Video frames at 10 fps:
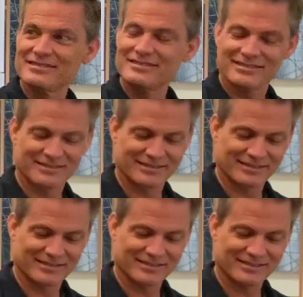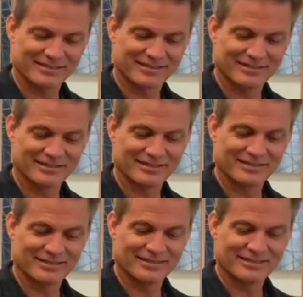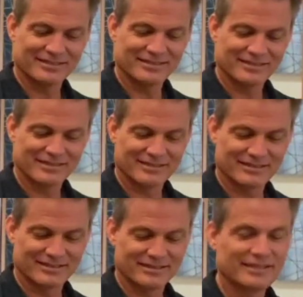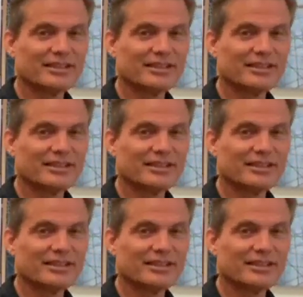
(not speaking)